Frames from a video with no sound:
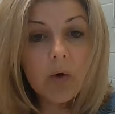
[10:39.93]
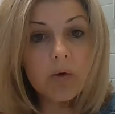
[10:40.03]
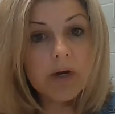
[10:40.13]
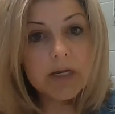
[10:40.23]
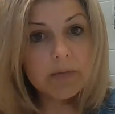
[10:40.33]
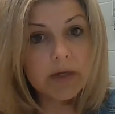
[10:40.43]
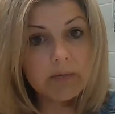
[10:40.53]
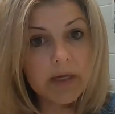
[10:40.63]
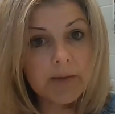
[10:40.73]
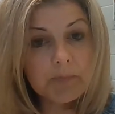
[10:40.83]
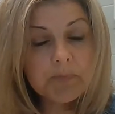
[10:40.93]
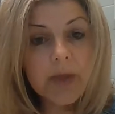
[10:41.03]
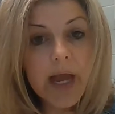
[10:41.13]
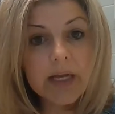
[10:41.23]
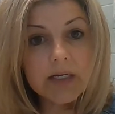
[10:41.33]
or email me
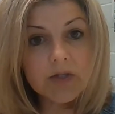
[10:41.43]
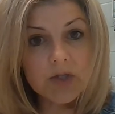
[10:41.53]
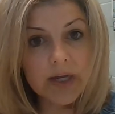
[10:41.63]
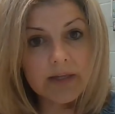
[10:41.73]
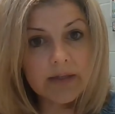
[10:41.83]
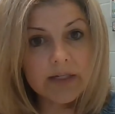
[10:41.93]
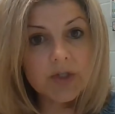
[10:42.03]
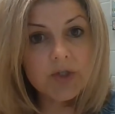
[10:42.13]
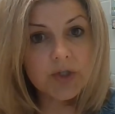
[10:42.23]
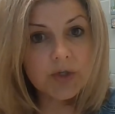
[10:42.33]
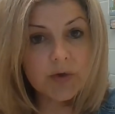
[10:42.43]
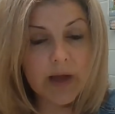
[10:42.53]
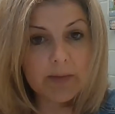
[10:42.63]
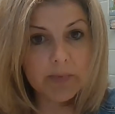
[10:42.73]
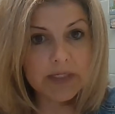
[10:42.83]
at
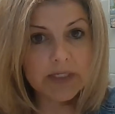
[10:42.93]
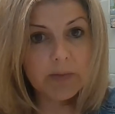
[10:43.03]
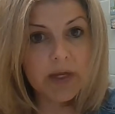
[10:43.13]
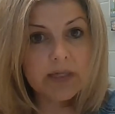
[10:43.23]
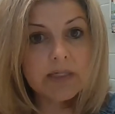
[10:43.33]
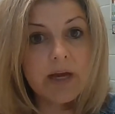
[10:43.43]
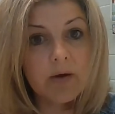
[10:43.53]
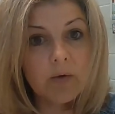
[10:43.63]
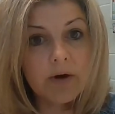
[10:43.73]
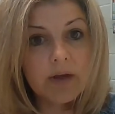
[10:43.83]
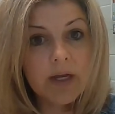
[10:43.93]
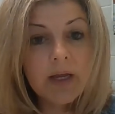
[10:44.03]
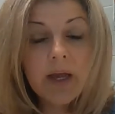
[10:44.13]
jlynch2@bcps.org.